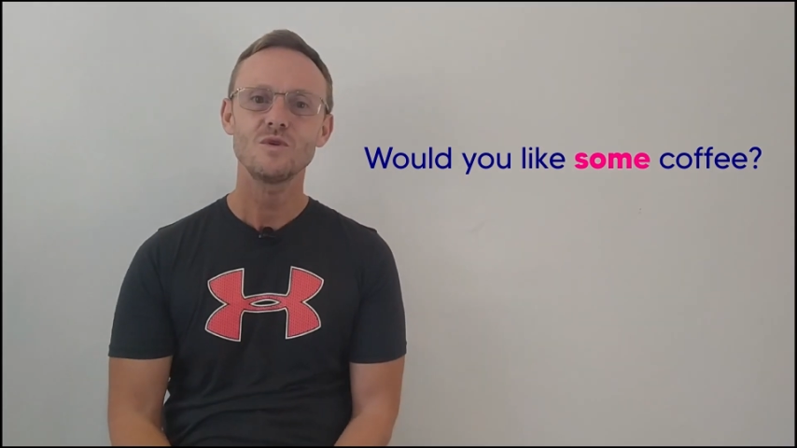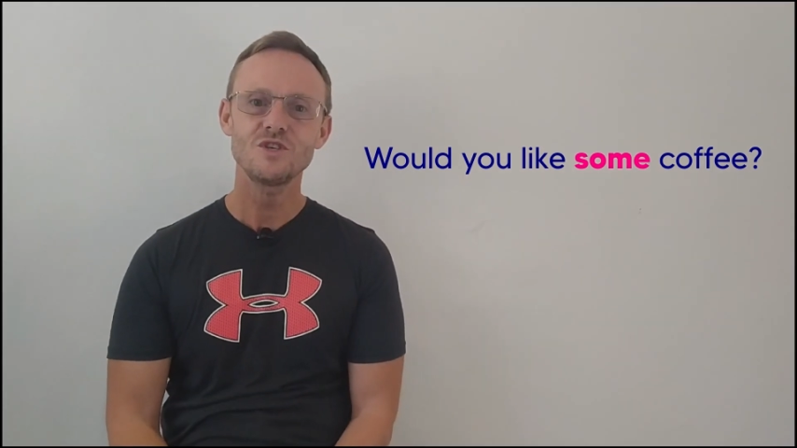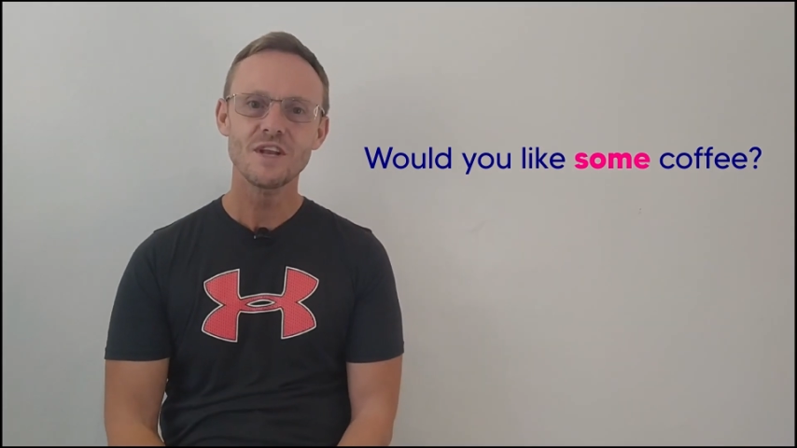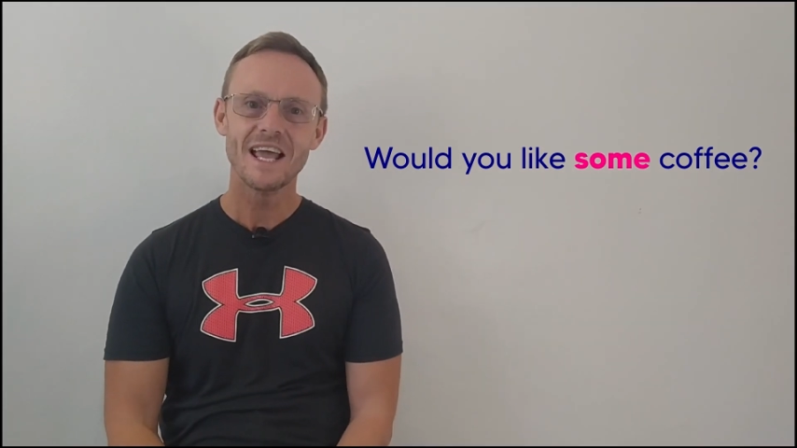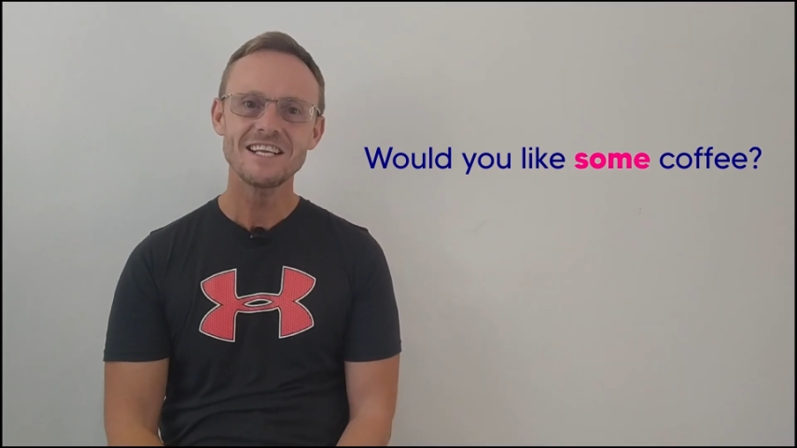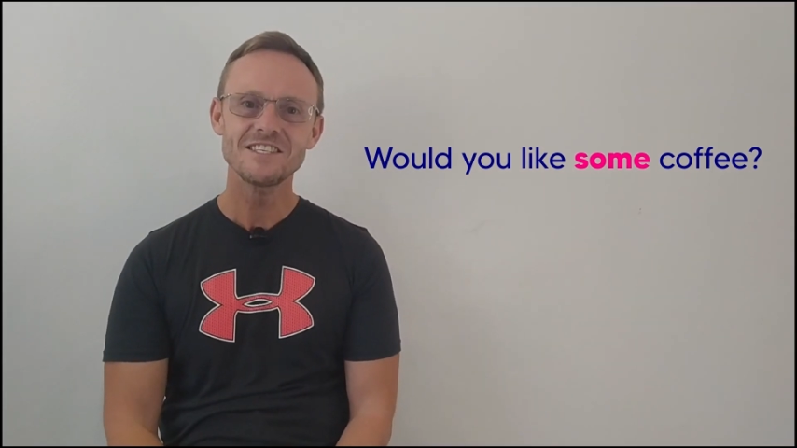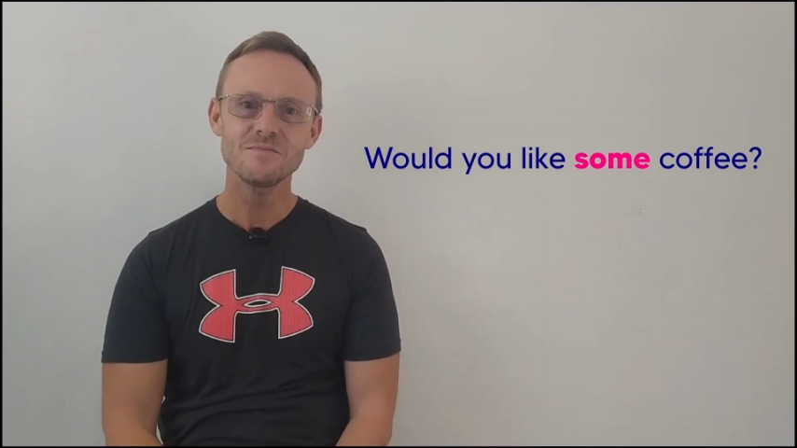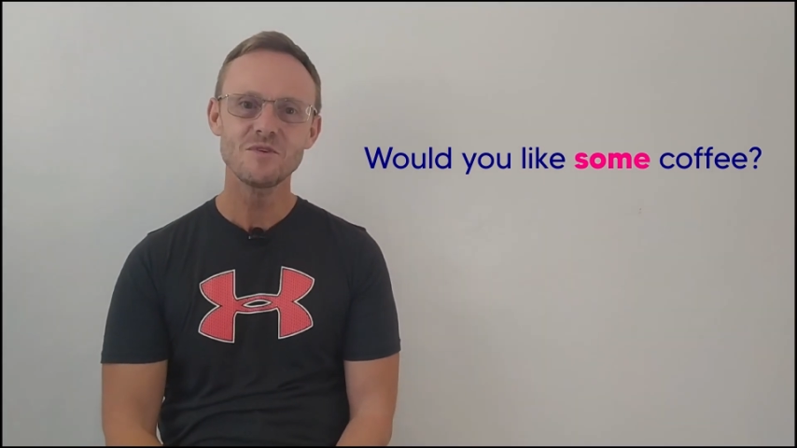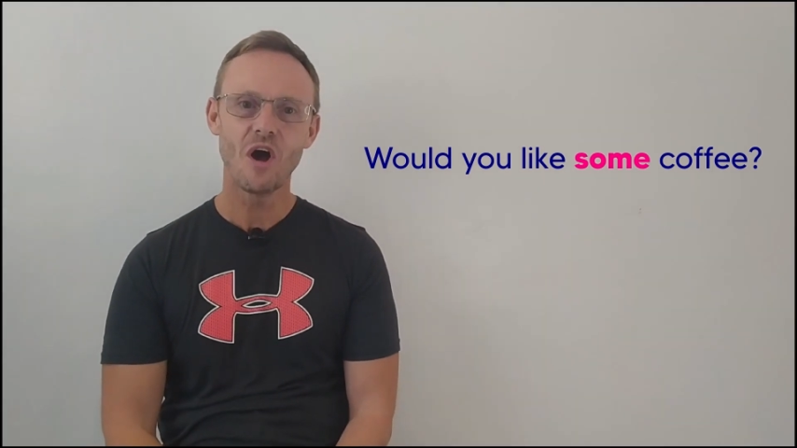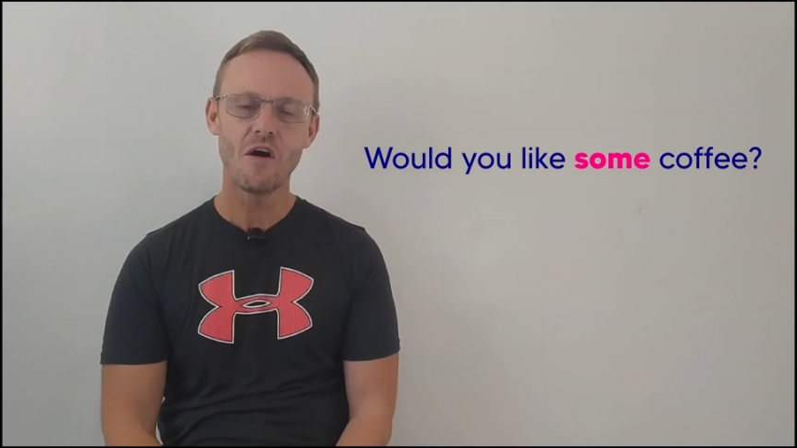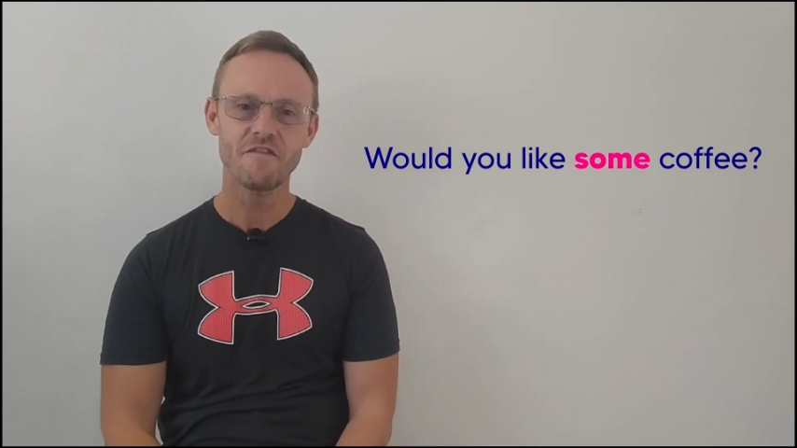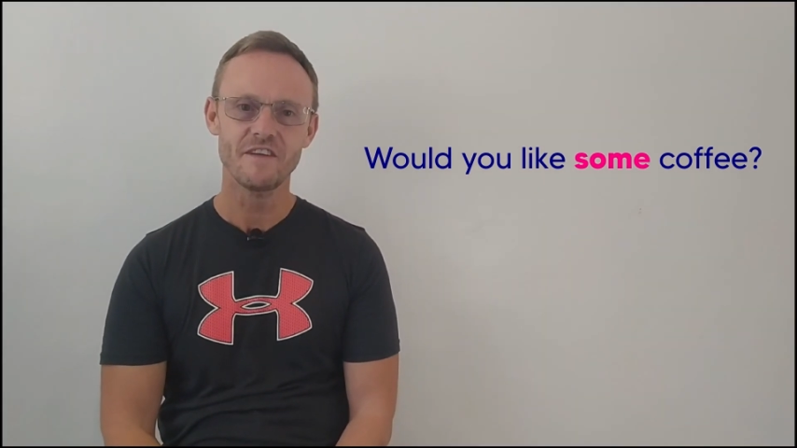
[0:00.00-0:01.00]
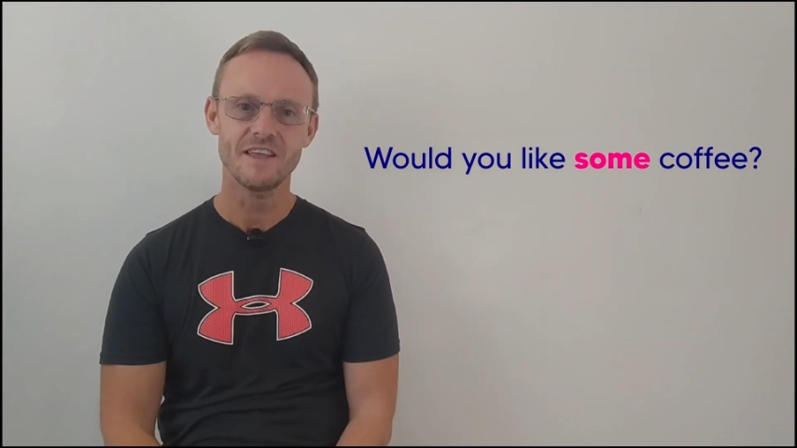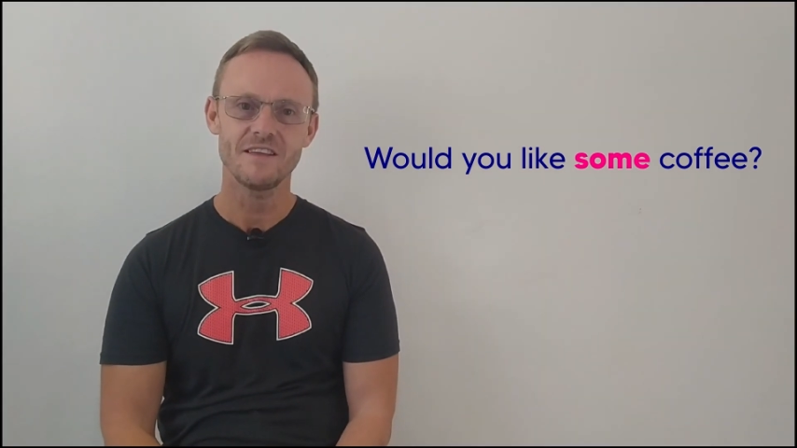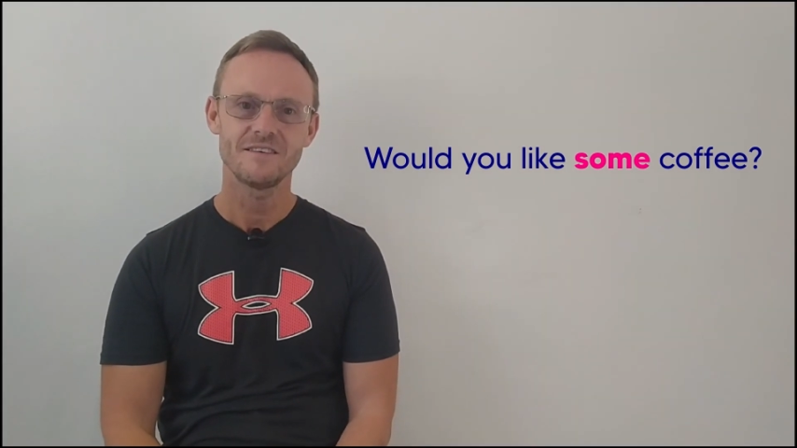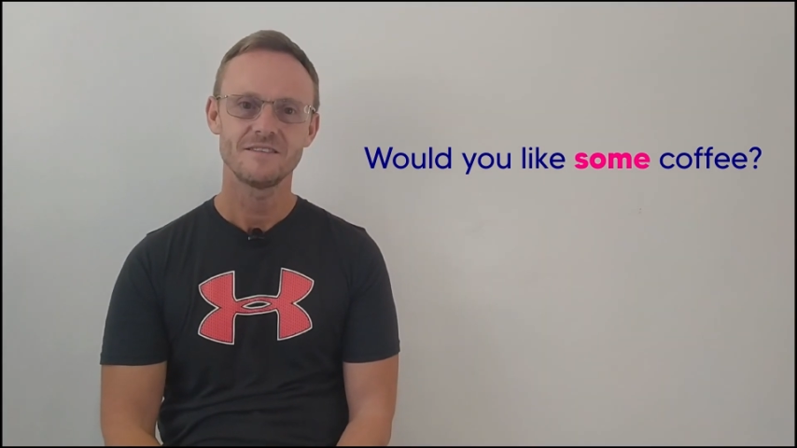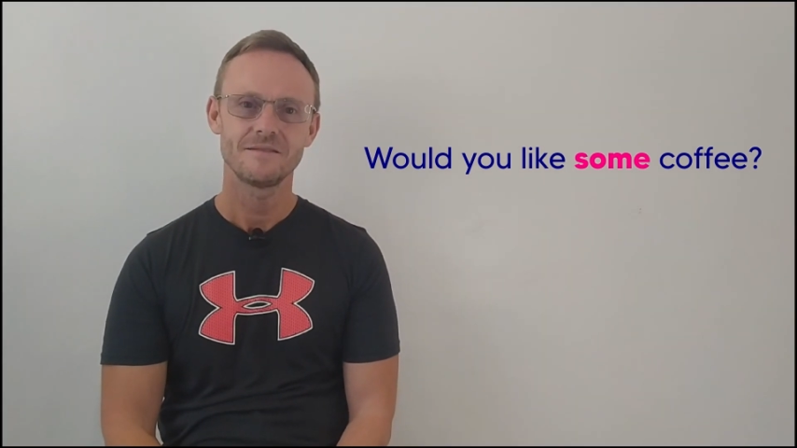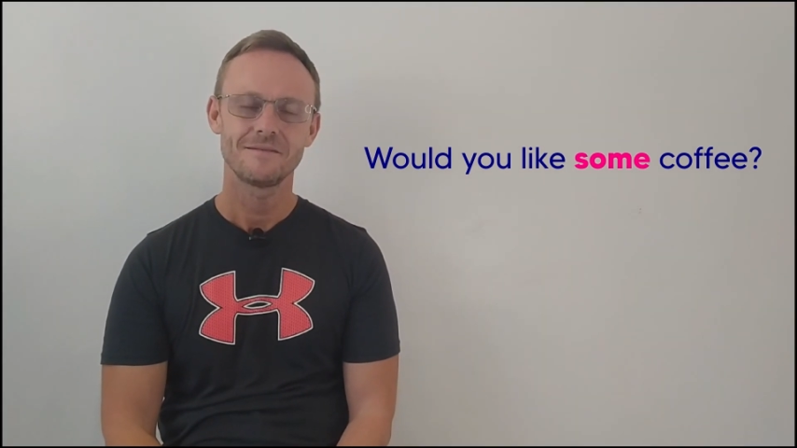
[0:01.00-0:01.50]
Would you like some
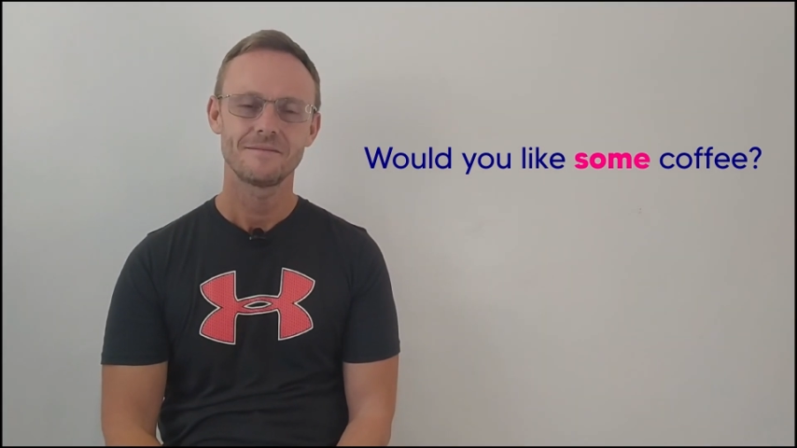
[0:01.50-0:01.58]
coffee?